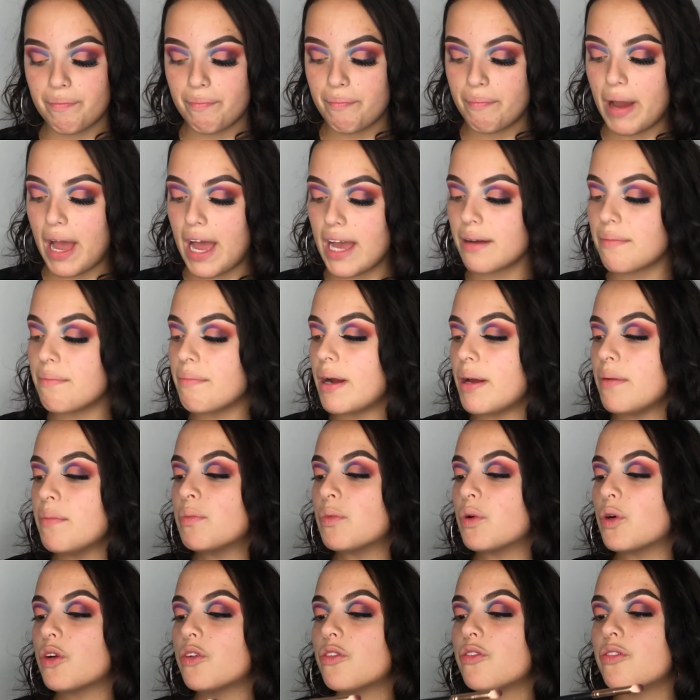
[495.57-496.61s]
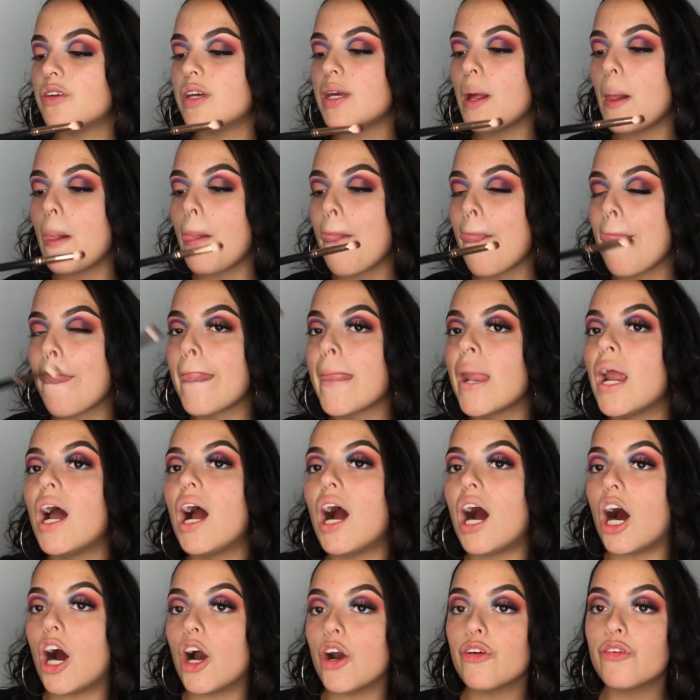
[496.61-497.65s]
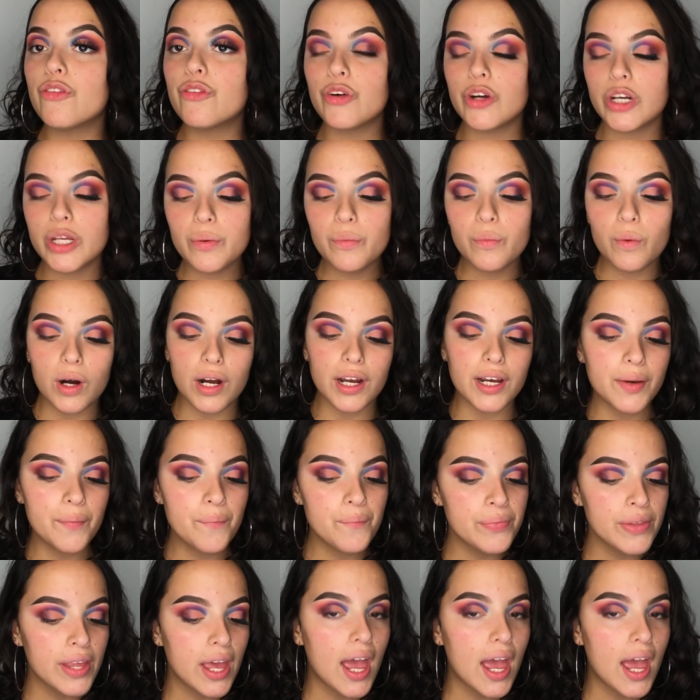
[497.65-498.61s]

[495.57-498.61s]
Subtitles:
back my Morphe R41,